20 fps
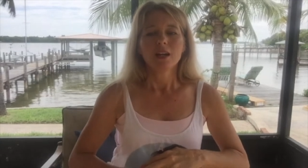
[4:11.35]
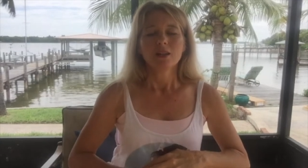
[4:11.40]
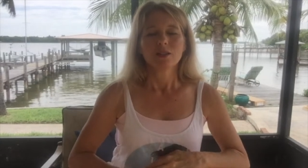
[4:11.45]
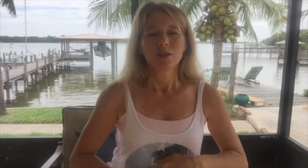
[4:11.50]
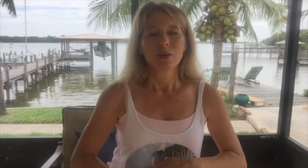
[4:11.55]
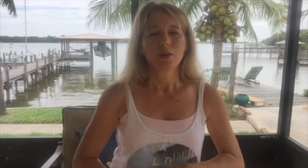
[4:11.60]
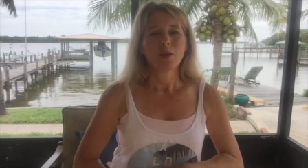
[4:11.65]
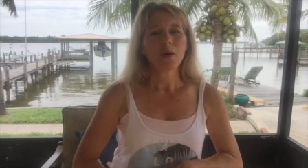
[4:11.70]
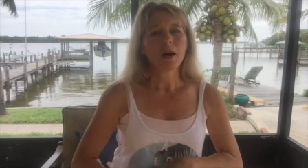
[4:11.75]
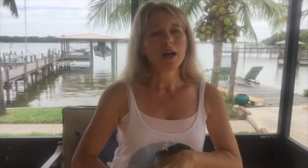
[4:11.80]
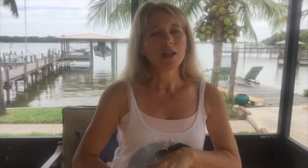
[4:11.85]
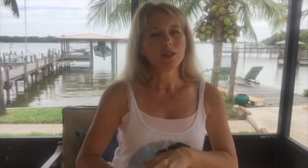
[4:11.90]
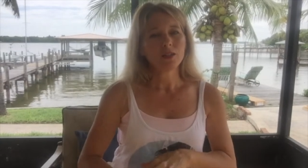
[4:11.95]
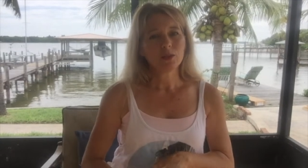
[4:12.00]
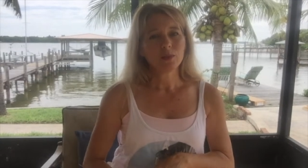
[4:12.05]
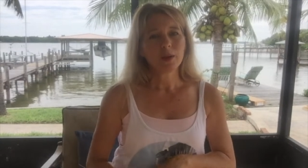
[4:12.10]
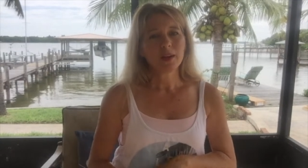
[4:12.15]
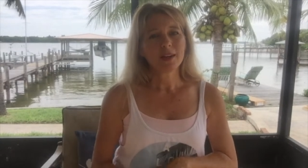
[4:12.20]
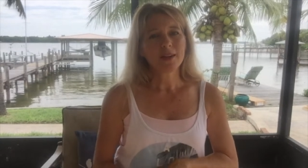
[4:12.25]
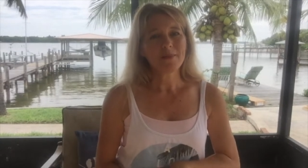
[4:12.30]
So I
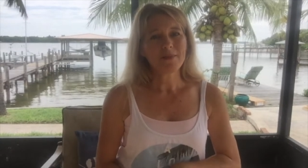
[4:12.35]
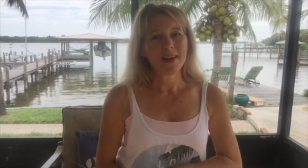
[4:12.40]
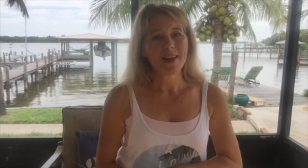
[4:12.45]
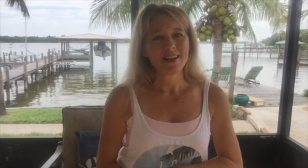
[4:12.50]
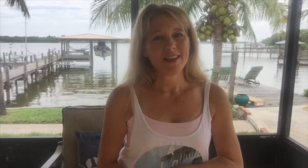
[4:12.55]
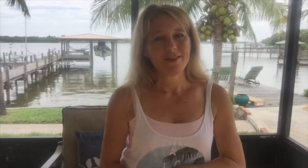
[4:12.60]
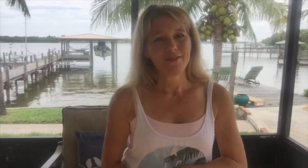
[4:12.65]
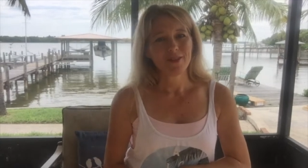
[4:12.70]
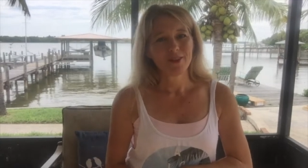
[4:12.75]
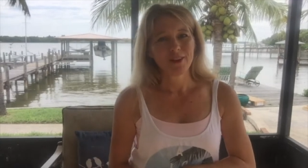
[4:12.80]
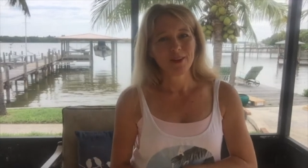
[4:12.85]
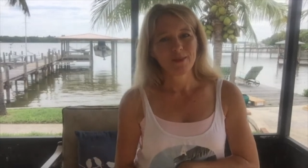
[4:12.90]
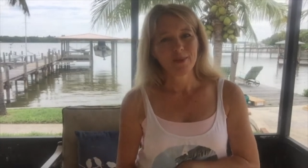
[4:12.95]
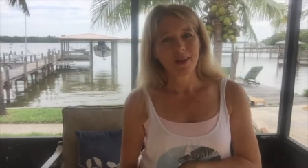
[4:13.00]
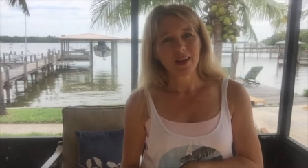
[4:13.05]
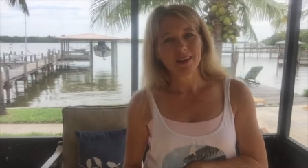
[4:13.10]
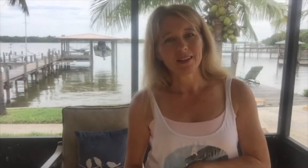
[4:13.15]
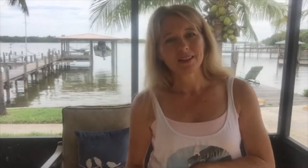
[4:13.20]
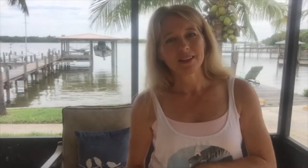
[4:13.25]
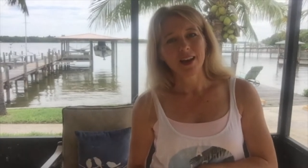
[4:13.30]
do recommend if you're going to
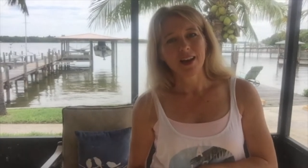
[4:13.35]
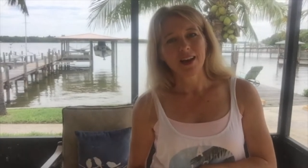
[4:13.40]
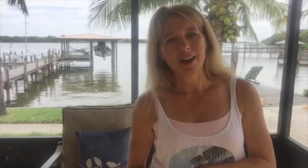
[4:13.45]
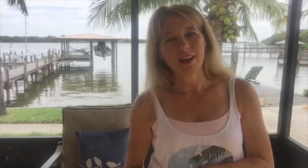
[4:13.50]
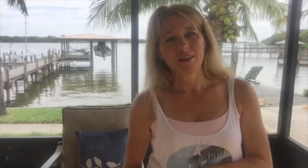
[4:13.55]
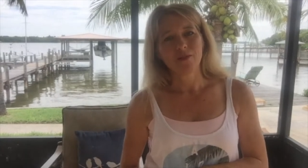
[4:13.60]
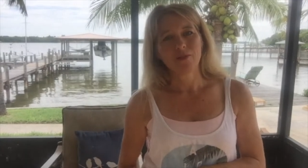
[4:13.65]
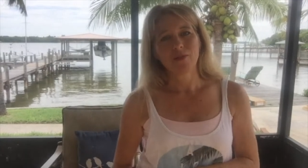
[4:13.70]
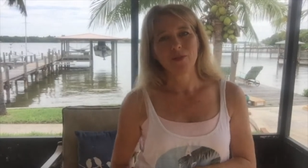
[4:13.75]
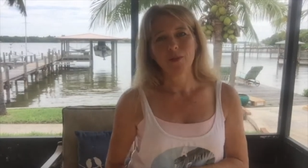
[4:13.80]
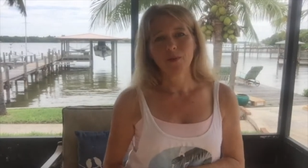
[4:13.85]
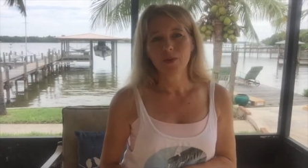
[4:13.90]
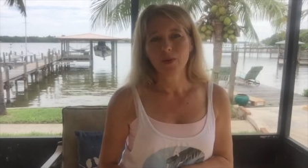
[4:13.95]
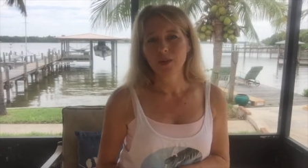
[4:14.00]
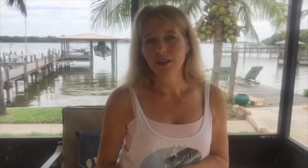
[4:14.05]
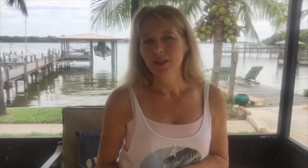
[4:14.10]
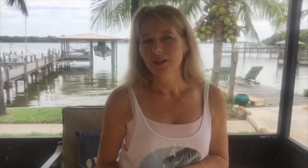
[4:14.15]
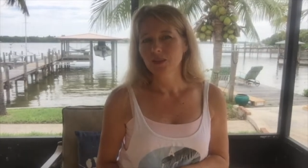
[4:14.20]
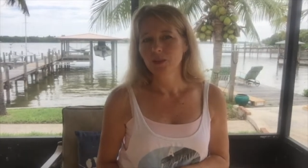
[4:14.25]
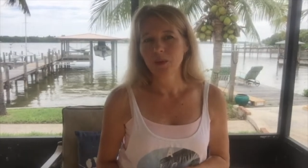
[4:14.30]
be outside for more
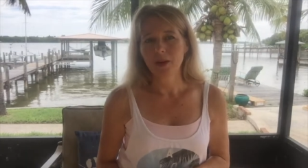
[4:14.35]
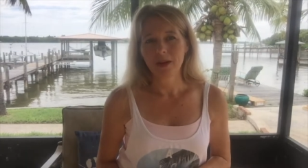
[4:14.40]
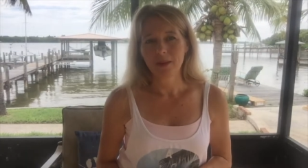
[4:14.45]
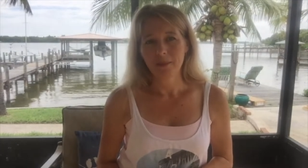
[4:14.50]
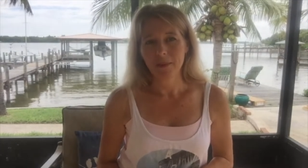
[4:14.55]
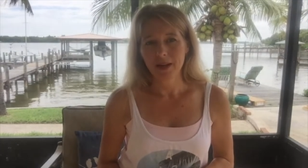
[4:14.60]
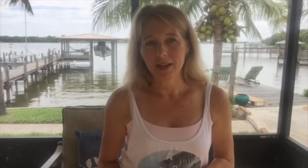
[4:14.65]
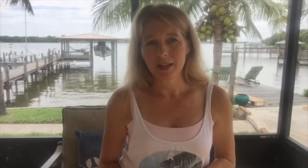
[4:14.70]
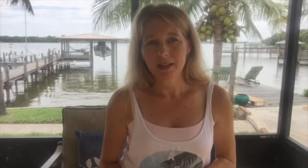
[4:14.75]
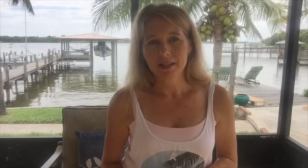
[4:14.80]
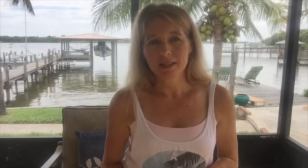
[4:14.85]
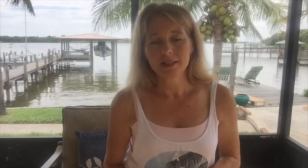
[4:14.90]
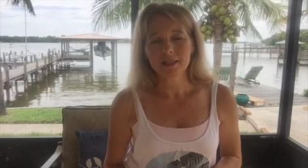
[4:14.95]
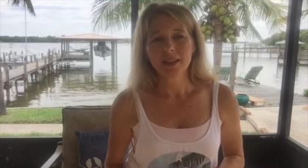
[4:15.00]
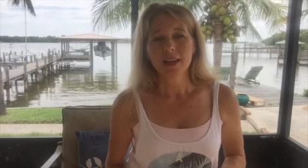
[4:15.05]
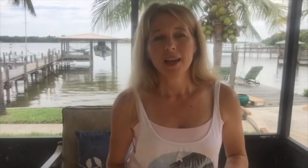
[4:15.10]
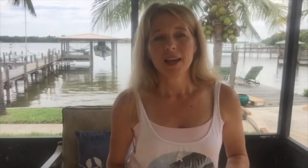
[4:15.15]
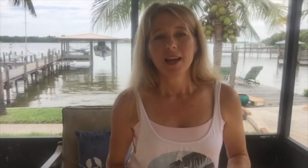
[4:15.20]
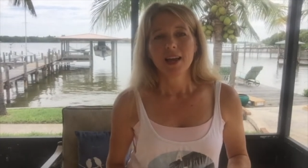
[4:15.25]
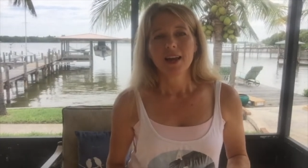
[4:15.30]
than 20 minutes,
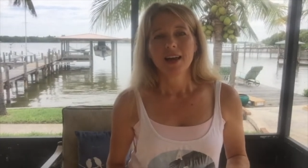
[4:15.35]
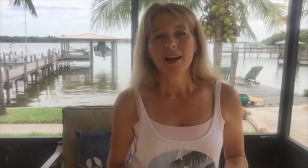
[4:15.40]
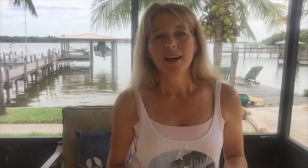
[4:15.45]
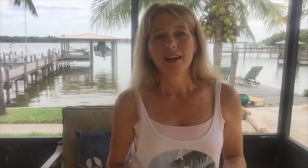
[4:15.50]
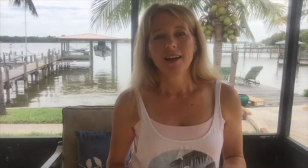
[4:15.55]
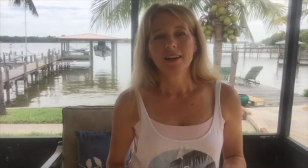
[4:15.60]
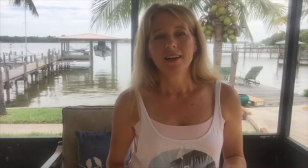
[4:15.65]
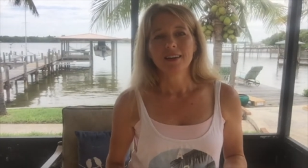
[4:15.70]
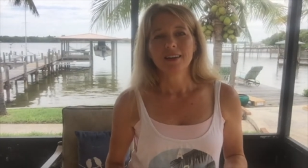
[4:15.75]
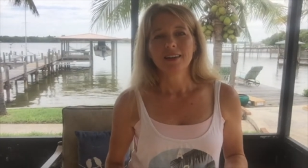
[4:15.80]
uh,